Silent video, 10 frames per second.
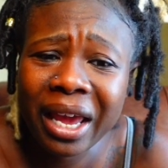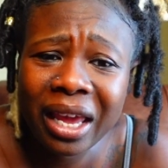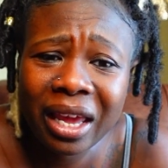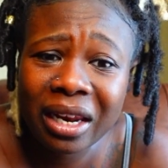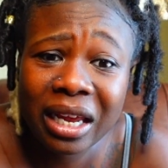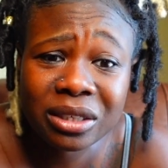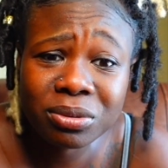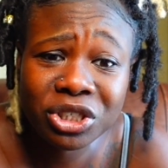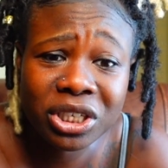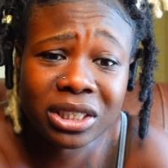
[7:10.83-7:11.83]
playing?
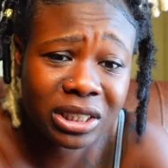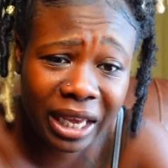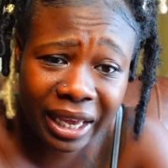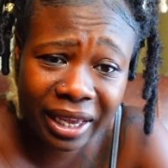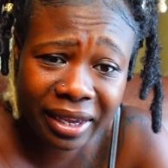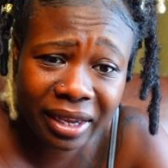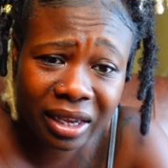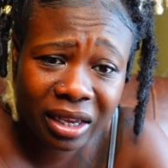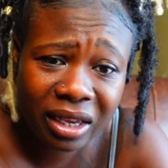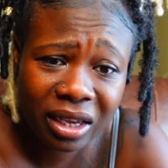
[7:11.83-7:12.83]
That's what she
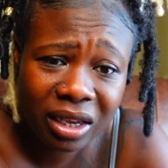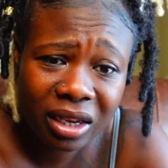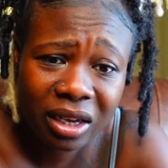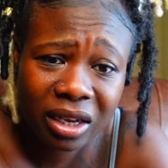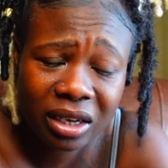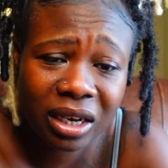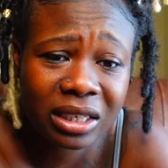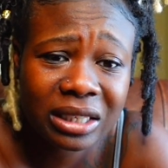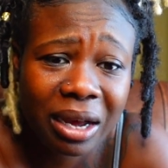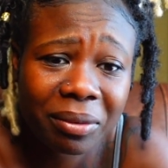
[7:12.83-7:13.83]
said.
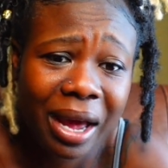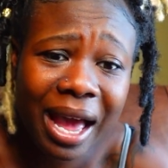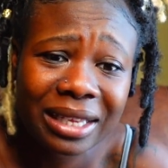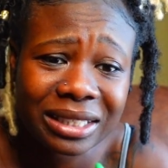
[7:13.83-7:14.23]
That's not what